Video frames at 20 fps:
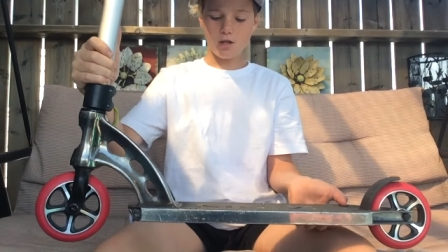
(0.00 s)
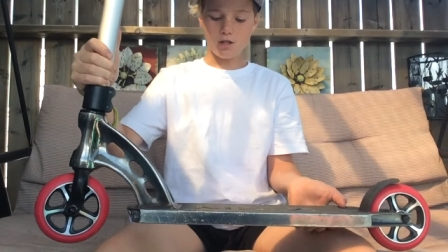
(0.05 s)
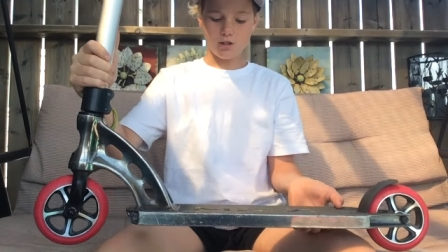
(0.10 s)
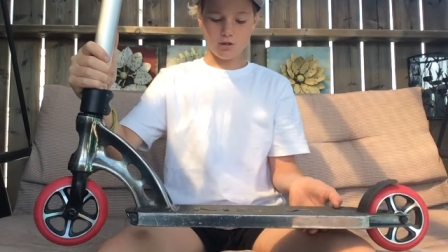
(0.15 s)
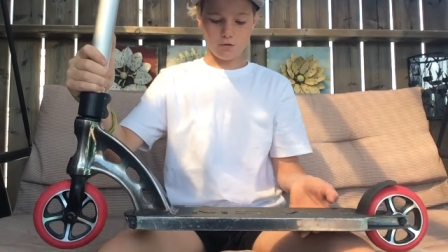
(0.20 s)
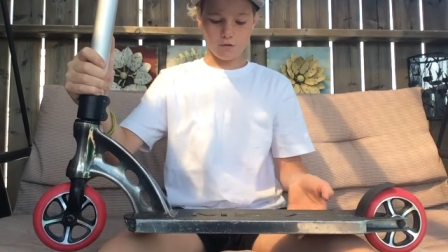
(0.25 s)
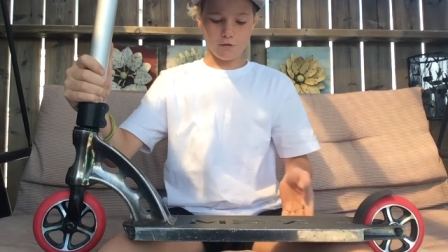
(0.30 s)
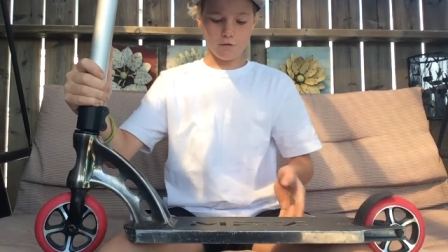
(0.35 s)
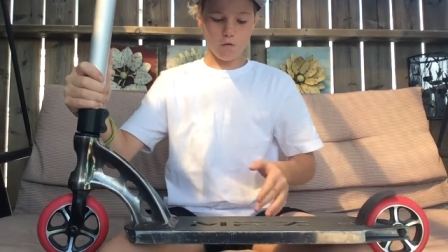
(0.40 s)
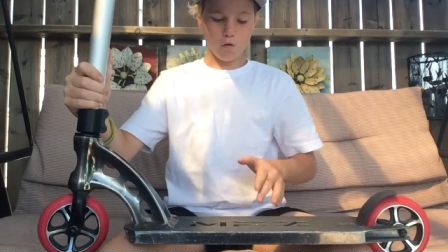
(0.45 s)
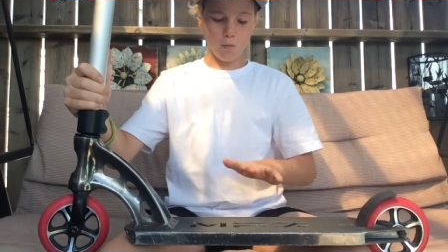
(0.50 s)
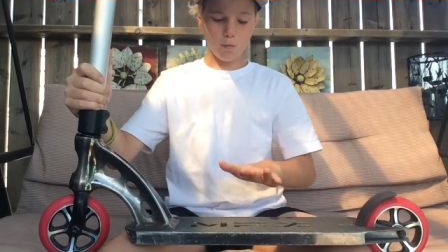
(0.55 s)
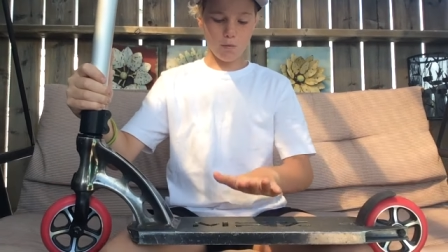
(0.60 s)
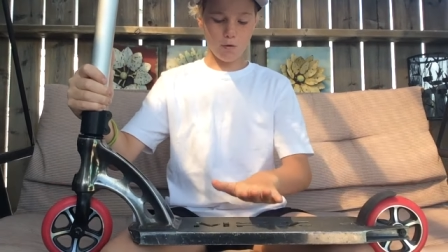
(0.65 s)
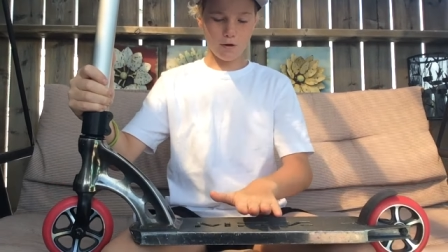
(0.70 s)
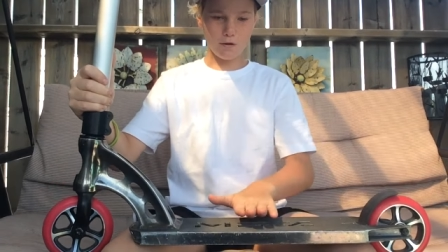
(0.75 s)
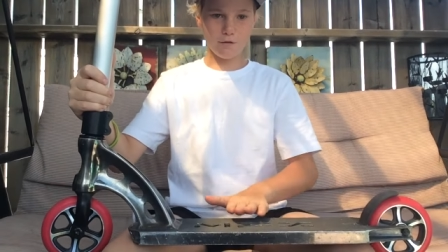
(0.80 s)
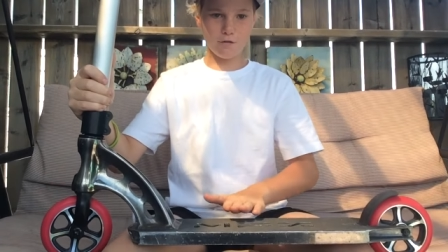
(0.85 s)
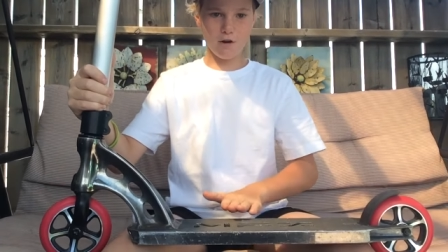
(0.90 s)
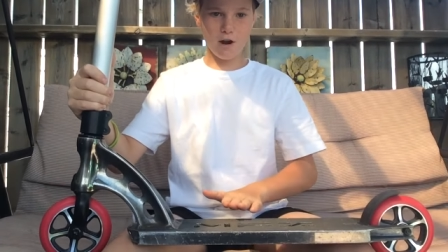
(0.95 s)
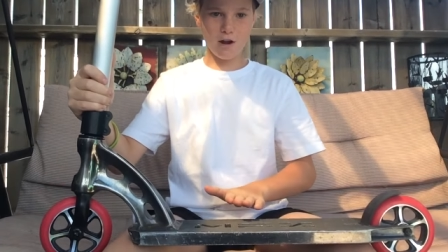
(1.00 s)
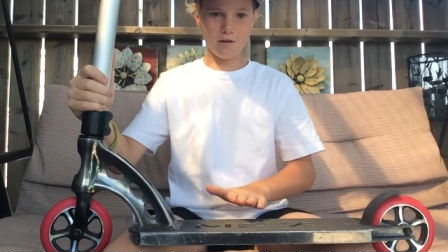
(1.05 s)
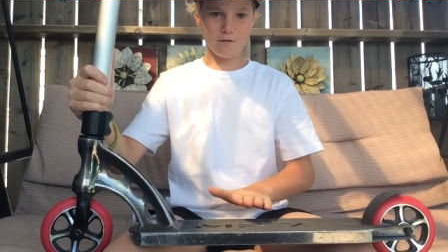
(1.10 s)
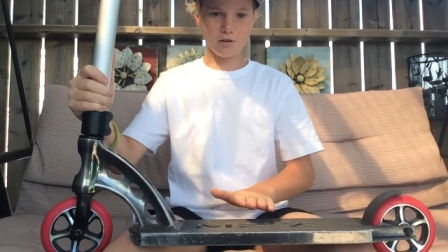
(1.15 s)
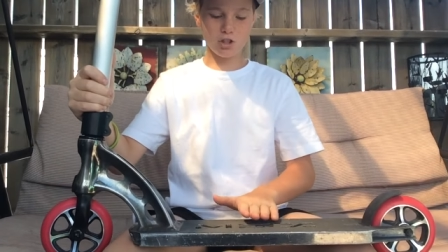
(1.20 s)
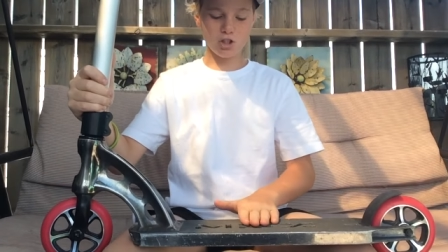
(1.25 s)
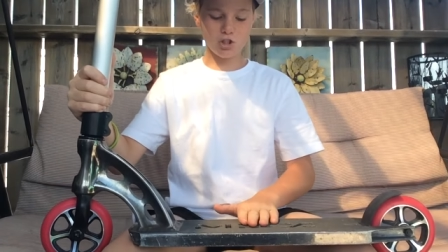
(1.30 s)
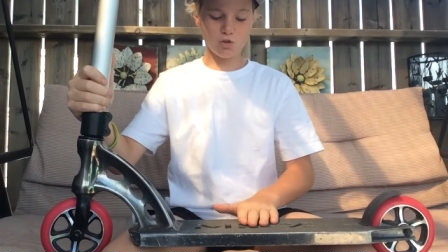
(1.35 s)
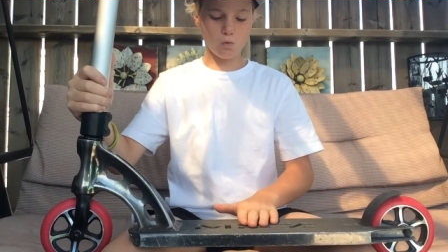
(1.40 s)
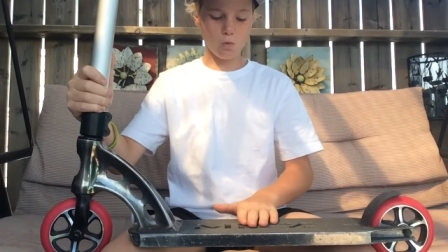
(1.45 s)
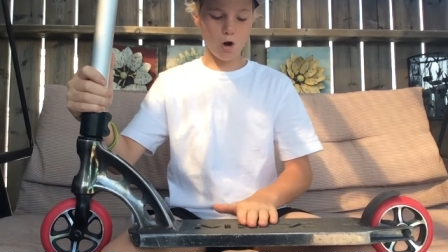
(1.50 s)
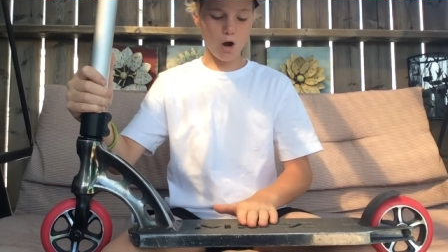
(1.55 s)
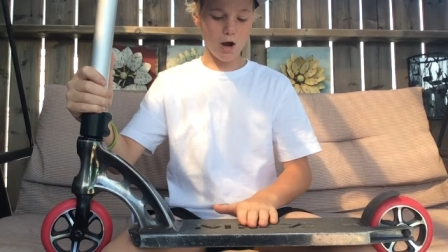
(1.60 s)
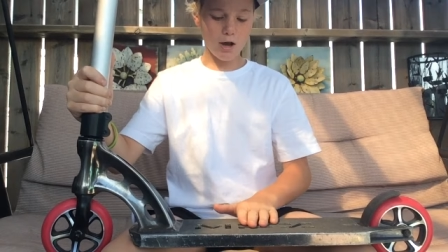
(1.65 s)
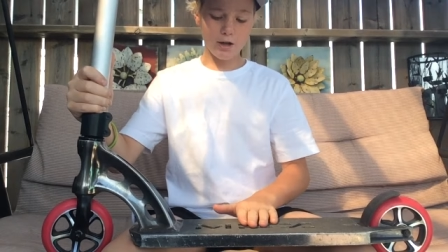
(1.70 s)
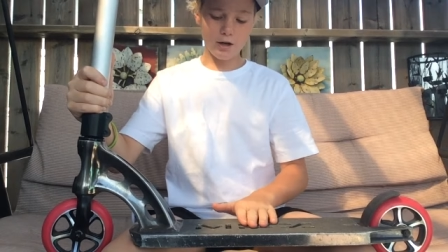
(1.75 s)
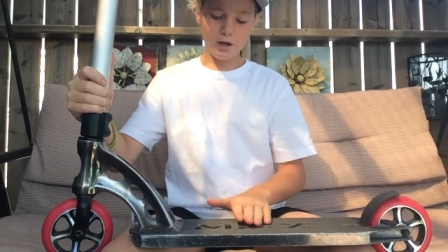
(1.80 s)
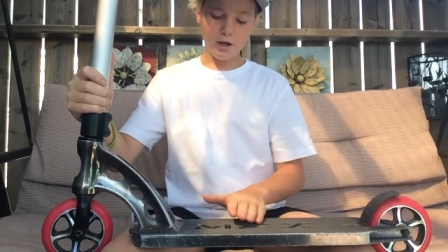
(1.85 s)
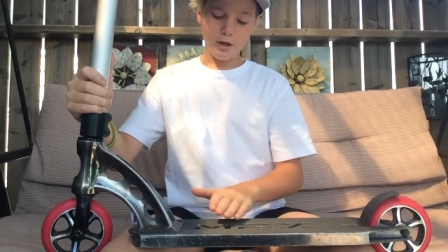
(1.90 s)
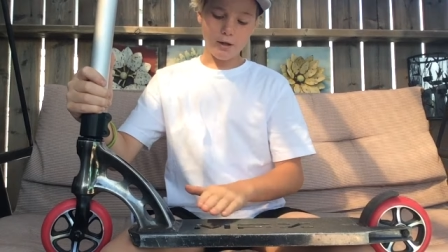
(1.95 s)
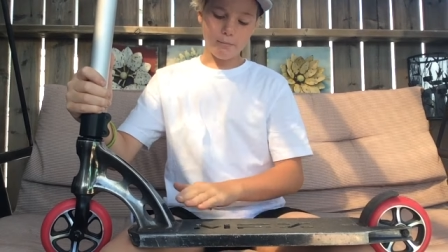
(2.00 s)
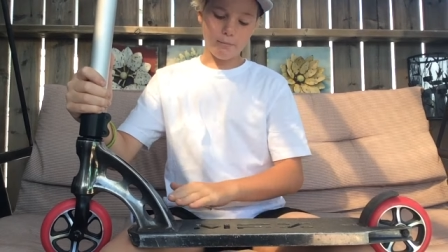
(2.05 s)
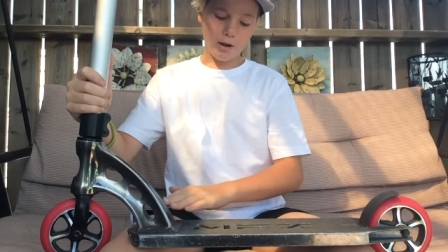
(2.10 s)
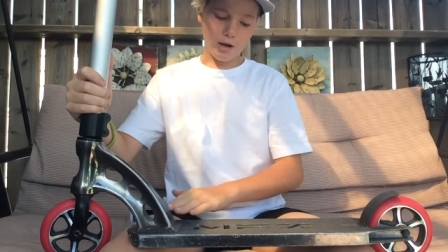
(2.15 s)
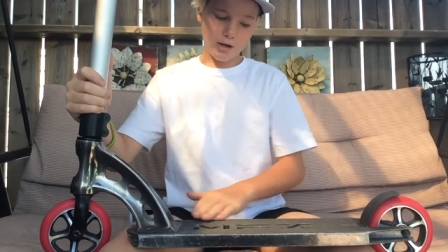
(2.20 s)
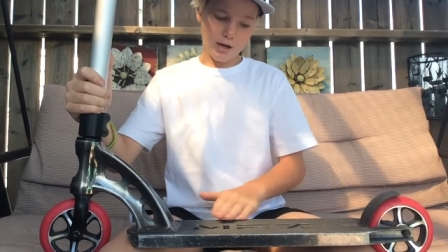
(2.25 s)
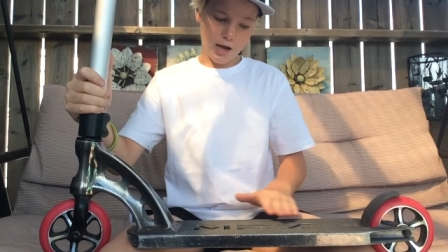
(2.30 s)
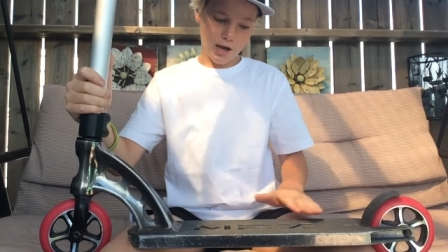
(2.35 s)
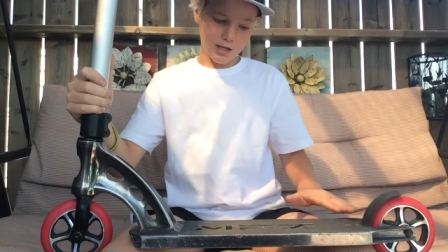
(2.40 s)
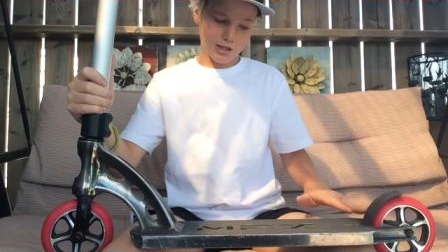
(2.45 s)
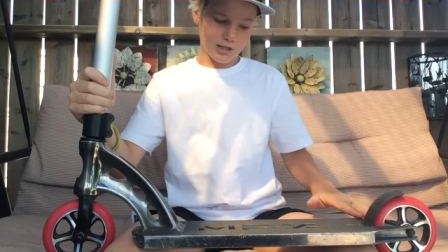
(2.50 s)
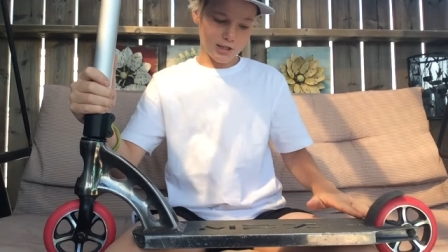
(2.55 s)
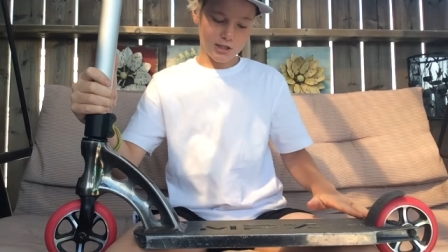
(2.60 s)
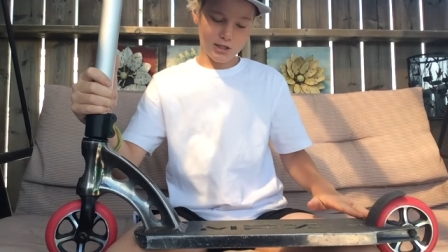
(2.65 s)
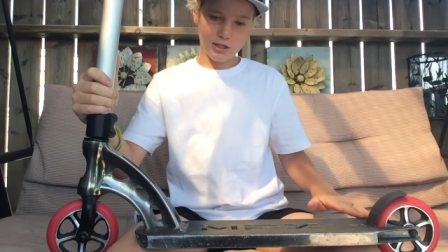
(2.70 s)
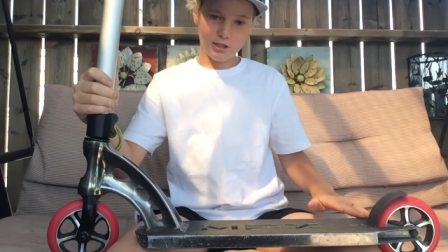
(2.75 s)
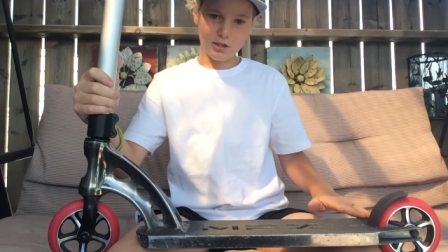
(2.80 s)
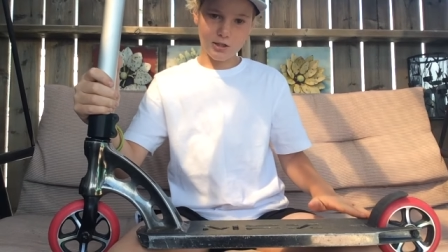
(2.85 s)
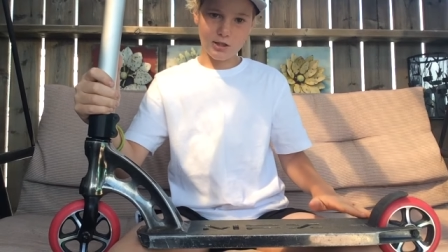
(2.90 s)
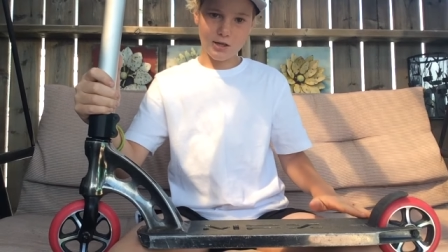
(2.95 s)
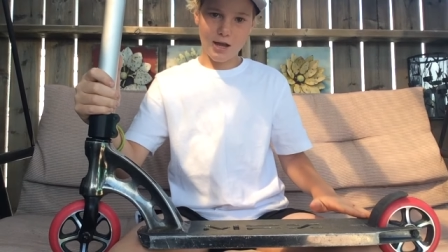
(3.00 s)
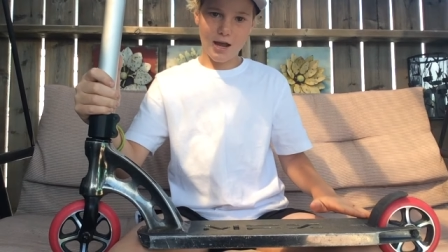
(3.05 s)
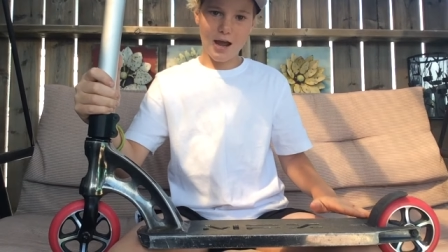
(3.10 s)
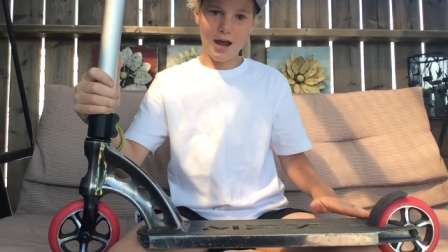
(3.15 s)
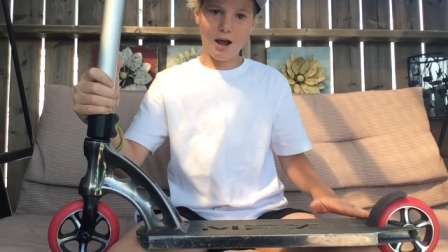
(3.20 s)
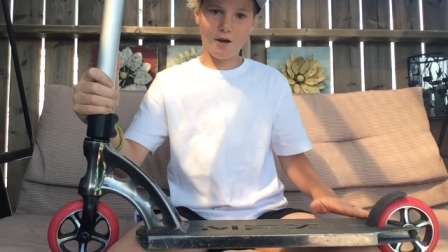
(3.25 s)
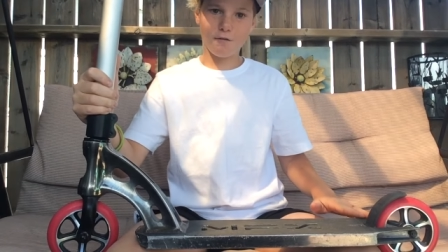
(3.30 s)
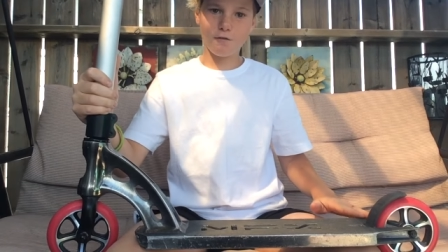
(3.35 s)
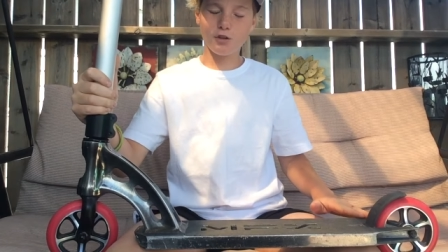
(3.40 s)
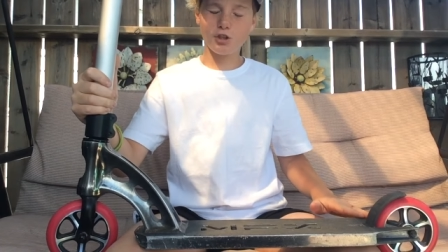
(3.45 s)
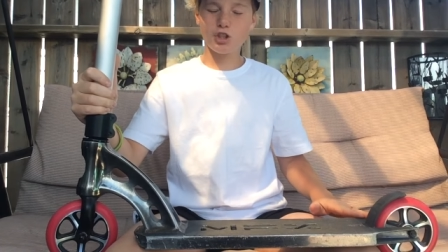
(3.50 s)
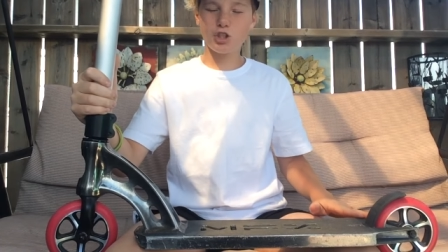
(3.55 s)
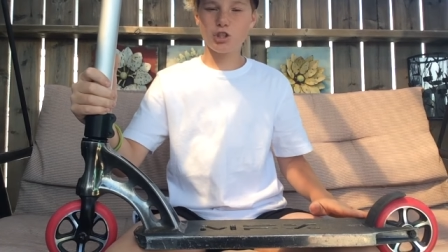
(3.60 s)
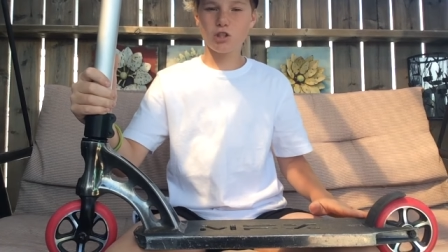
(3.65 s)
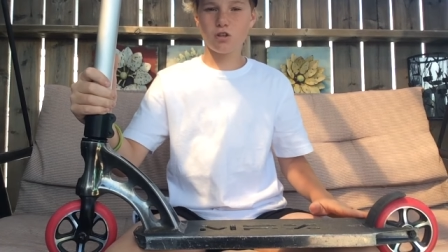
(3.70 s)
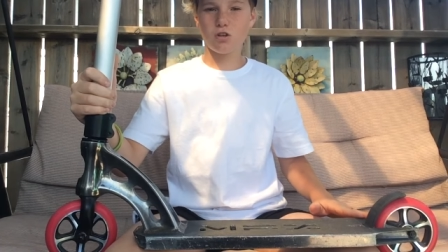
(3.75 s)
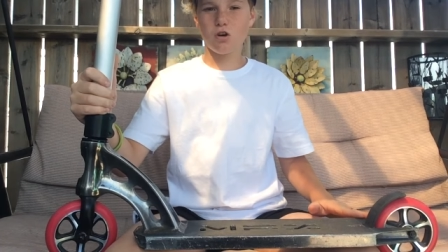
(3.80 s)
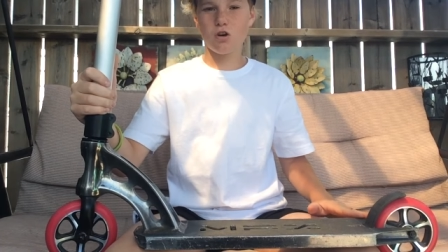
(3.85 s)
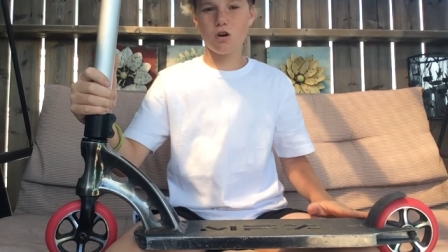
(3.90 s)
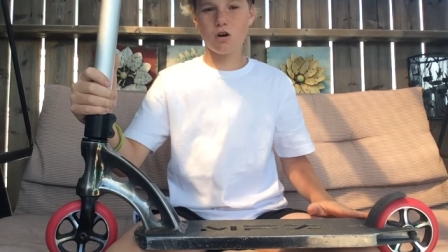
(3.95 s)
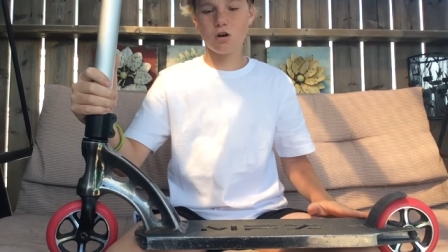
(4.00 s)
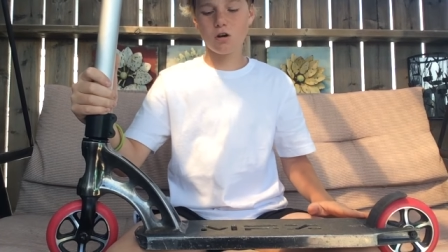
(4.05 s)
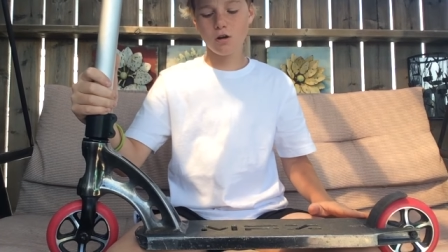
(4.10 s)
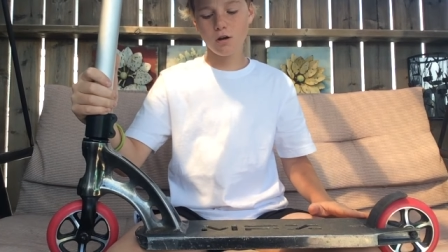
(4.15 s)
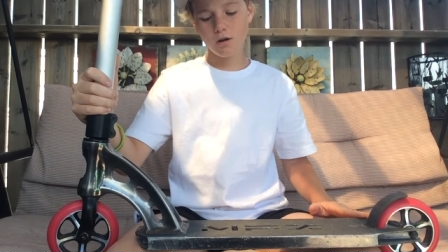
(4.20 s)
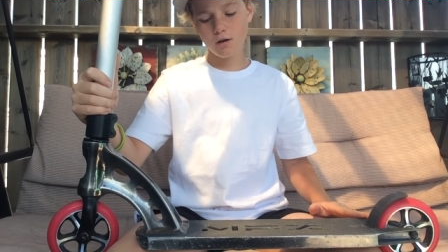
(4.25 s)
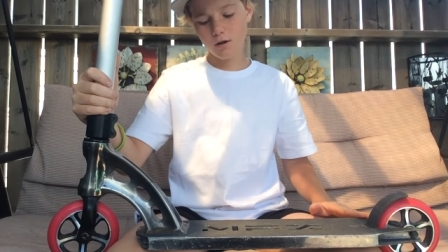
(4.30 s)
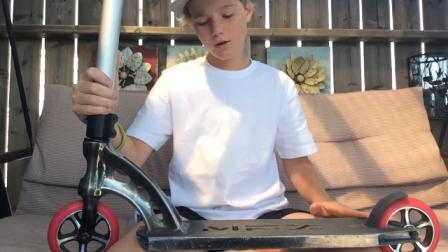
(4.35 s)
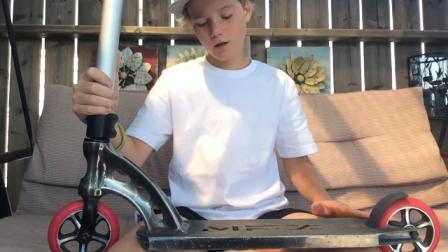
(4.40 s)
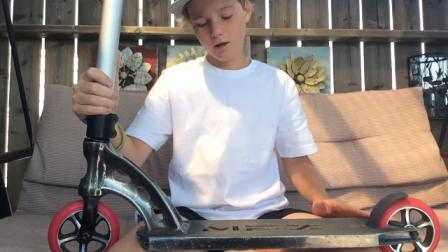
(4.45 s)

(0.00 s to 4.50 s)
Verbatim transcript: So it's four point five inches wide by nineteen and a half inches long.